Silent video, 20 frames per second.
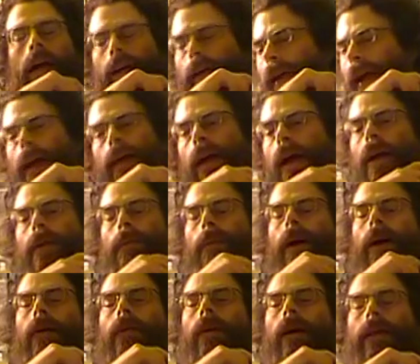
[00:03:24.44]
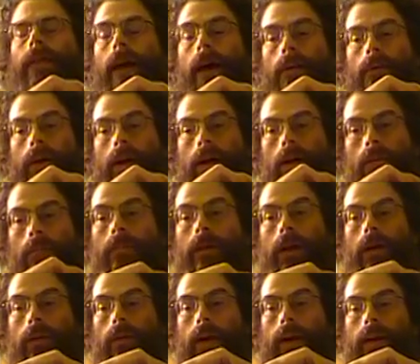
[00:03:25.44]
and, and right away, that would help me a
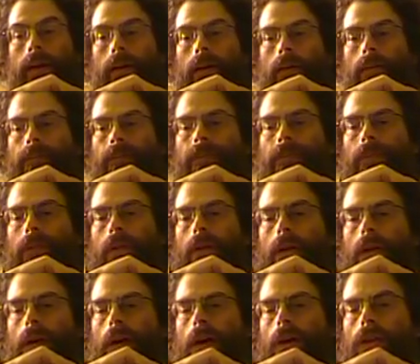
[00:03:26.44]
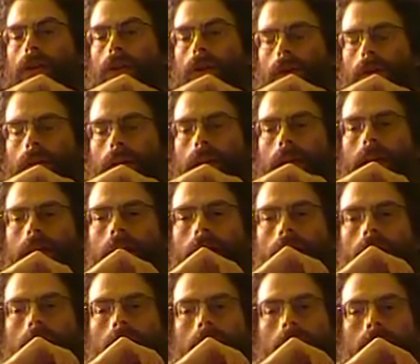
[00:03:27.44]
great deal. Certainly,
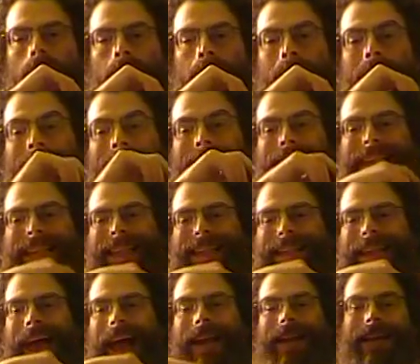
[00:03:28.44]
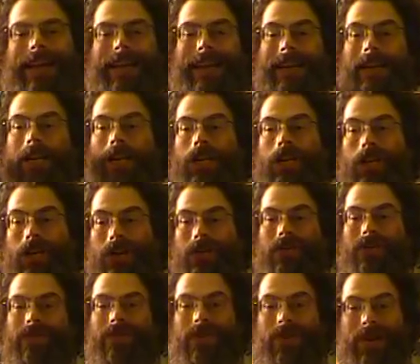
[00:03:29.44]
being set in
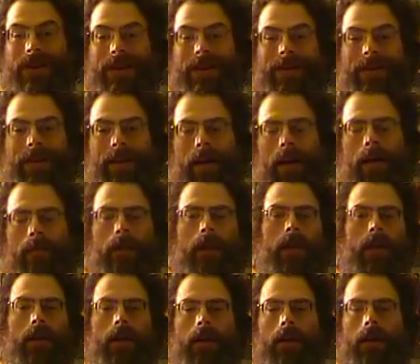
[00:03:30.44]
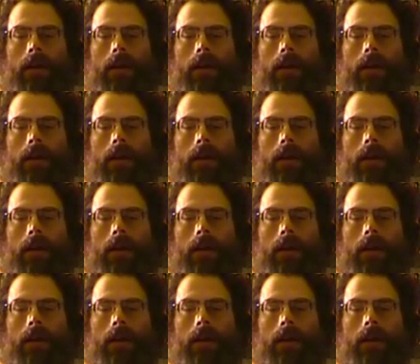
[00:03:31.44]
Dune, I mean,